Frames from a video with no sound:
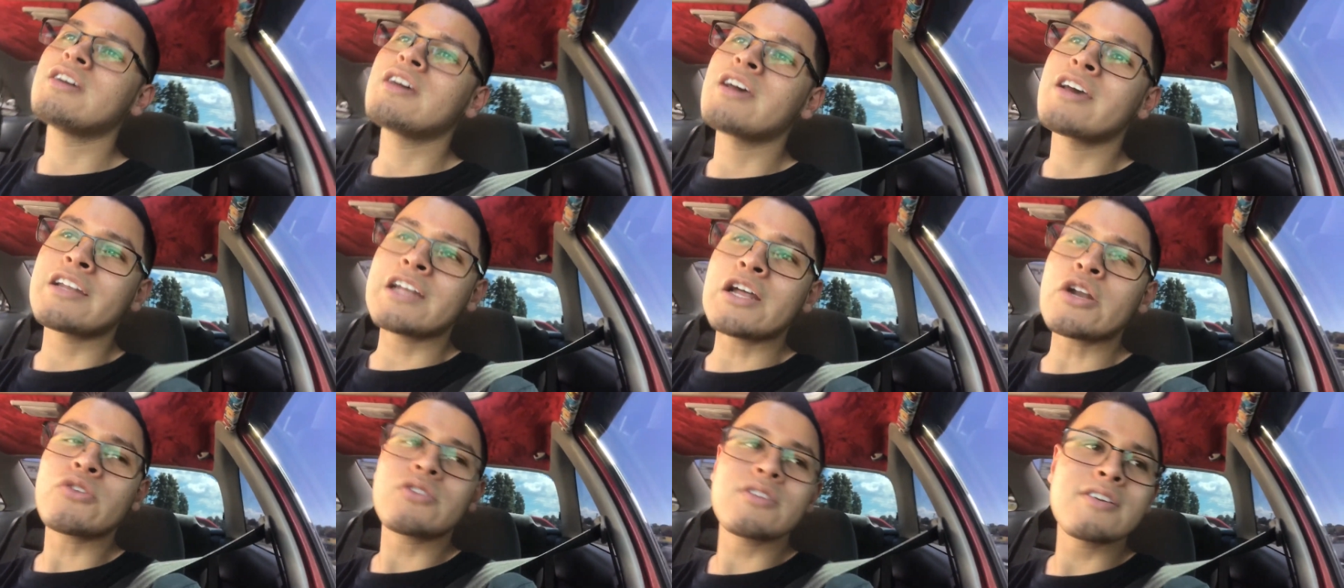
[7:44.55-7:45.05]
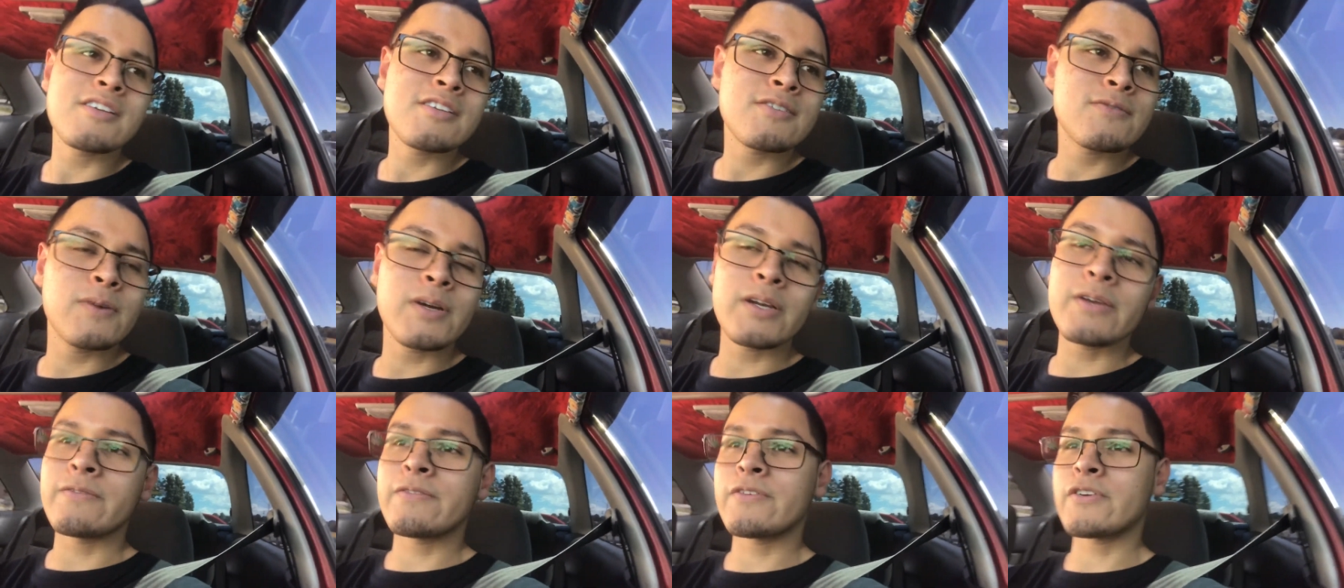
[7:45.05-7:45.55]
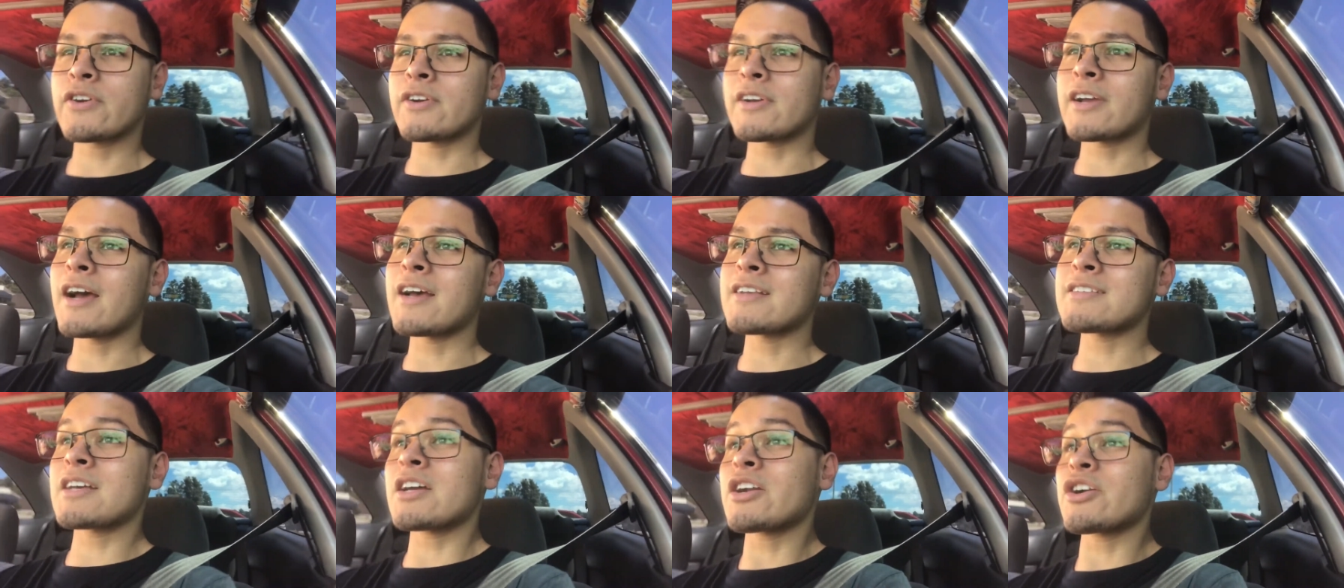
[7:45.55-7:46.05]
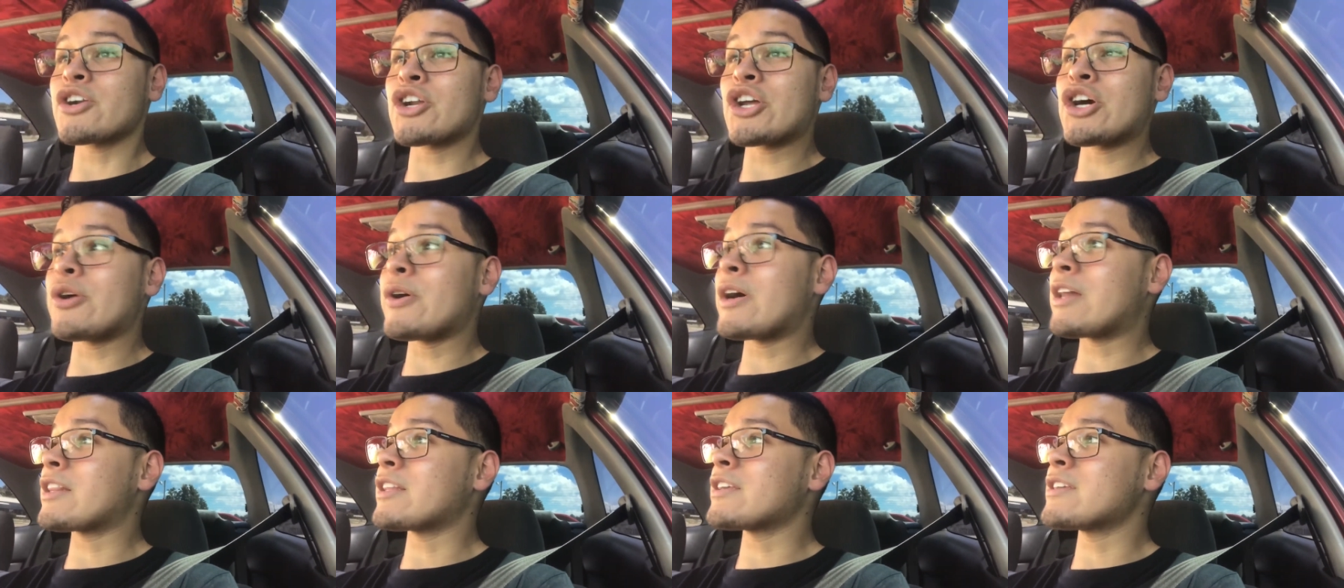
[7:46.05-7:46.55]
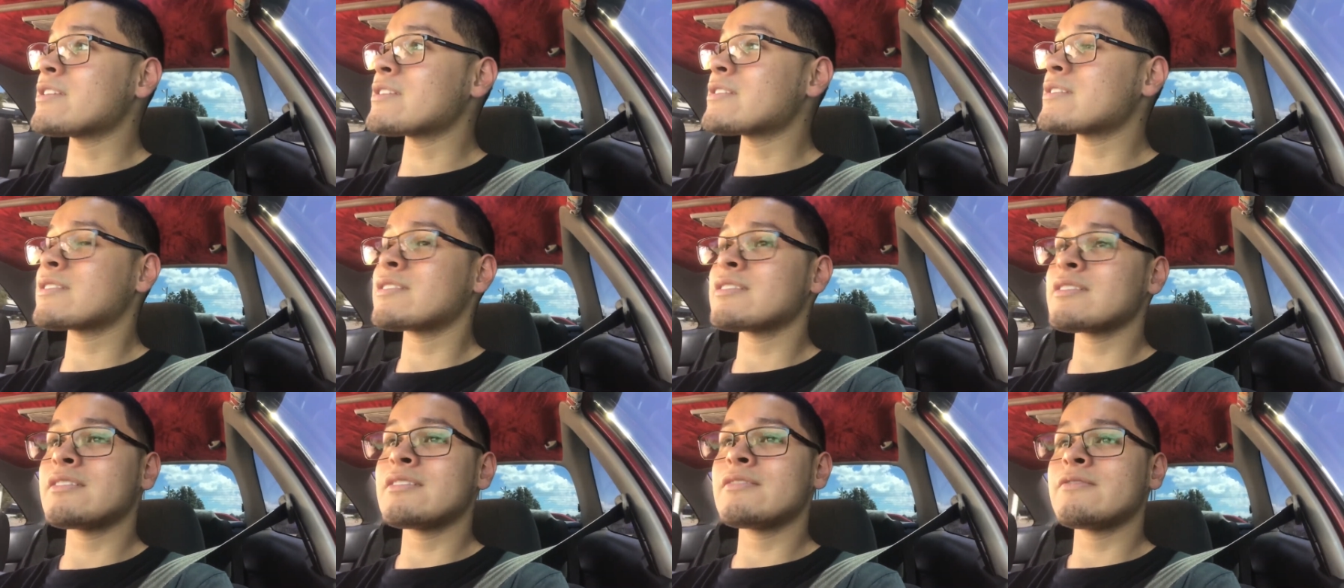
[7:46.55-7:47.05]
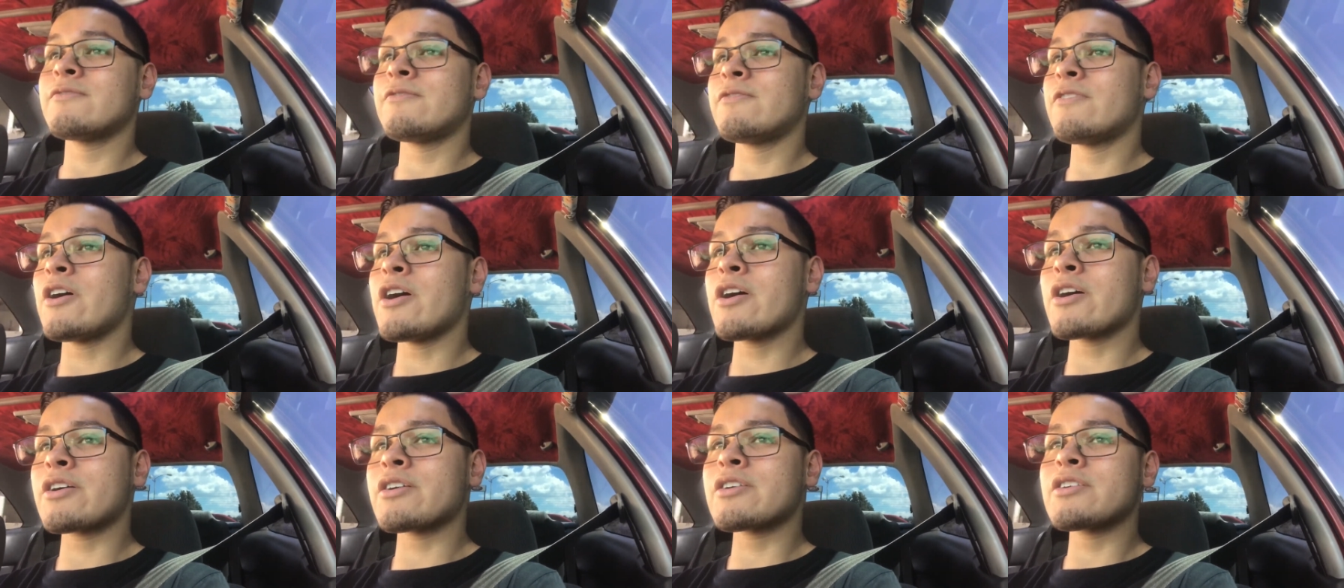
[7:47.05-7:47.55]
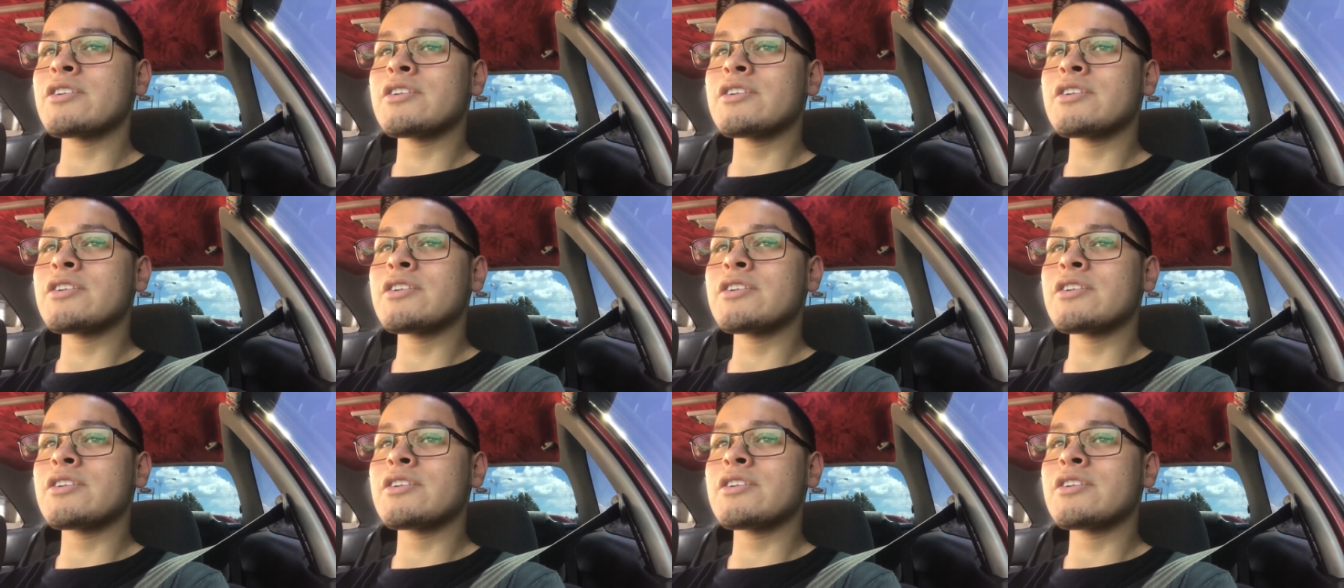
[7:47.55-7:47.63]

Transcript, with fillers: And I don't think it's fucking fair, guys. I don't know. At least fuck,